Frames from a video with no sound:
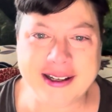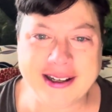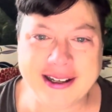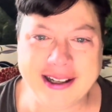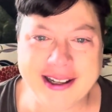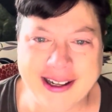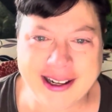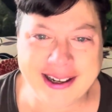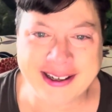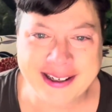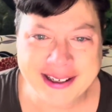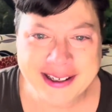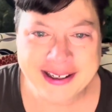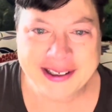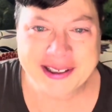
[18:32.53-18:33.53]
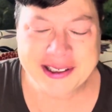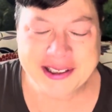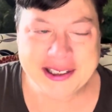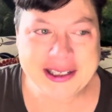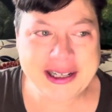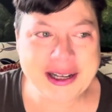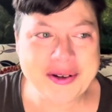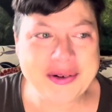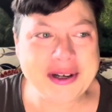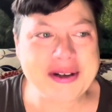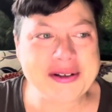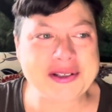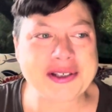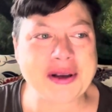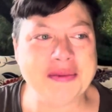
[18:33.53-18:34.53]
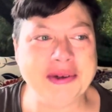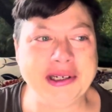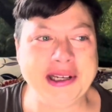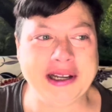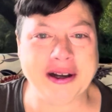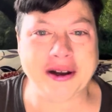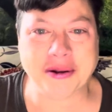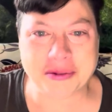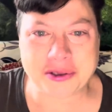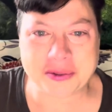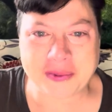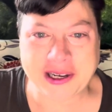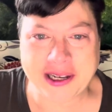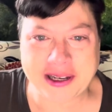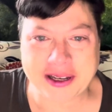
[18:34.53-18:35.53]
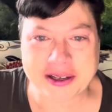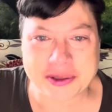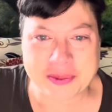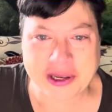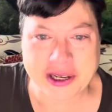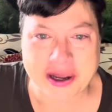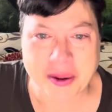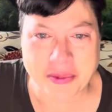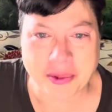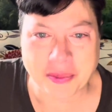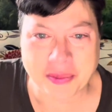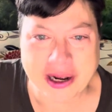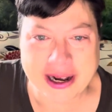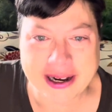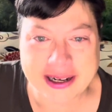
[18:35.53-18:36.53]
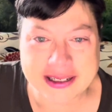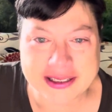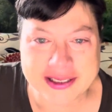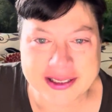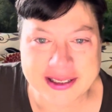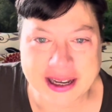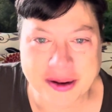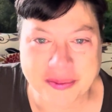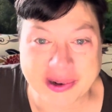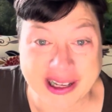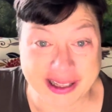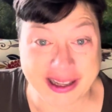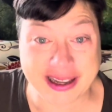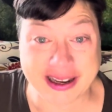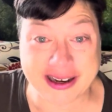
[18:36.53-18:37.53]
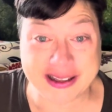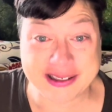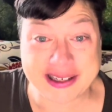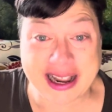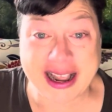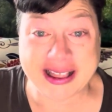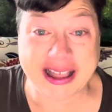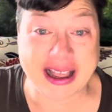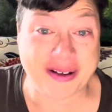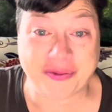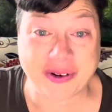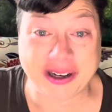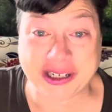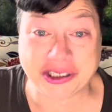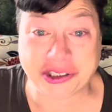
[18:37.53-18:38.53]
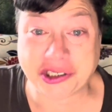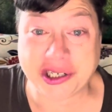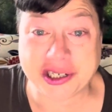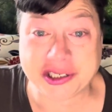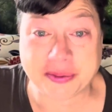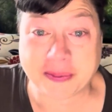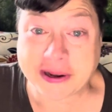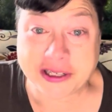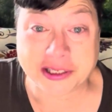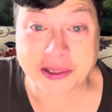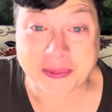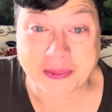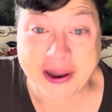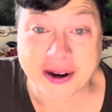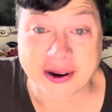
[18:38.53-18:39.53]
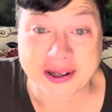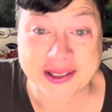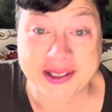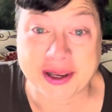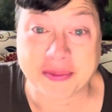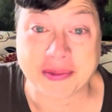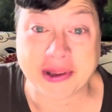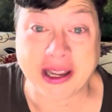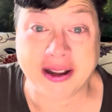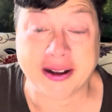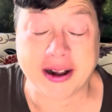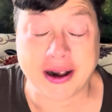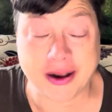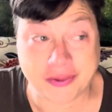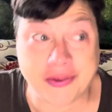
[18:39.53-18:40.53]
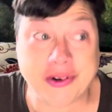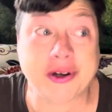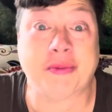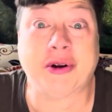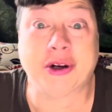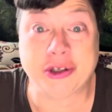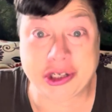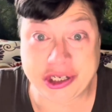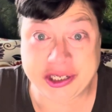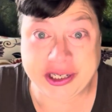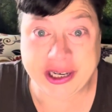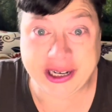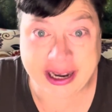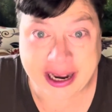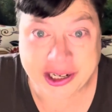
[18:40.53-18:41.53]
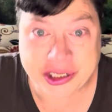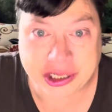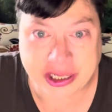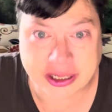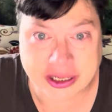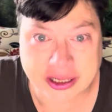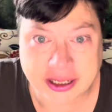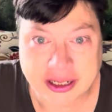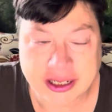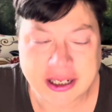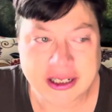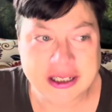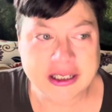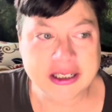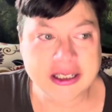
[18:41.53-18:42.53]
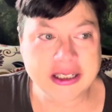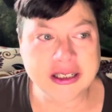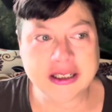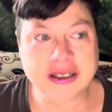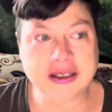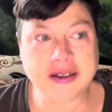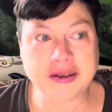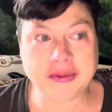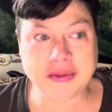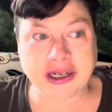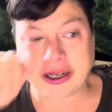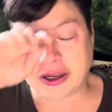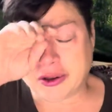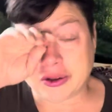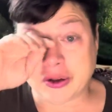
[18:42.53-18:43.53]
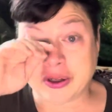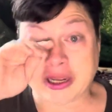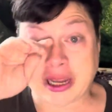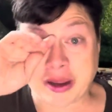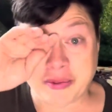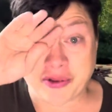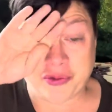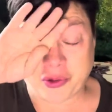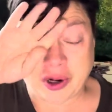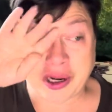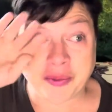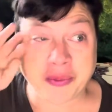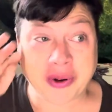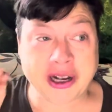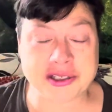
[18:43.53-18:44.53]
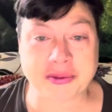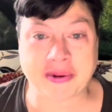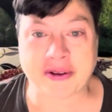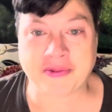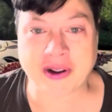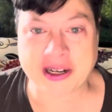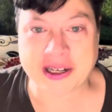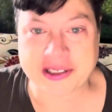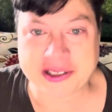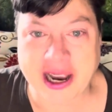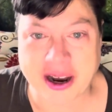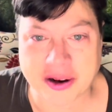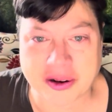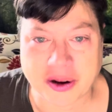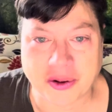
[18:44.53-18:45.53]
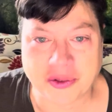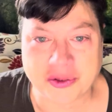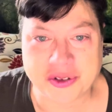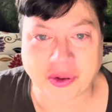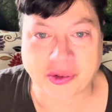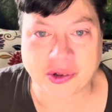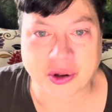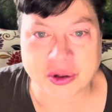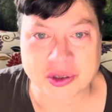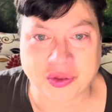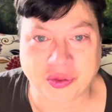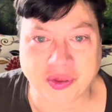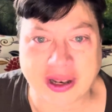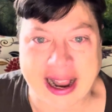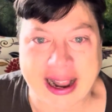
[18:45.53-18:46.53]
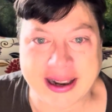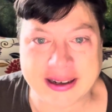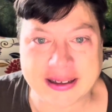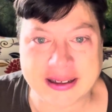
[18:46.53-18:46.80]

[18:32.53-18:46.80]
even if somebody helps me and gives me a couple bucks, like by the end of the day, that fucking shit's been spent on something of an emergency nature. My uncle gave me $40 and my fucking tire goes flat.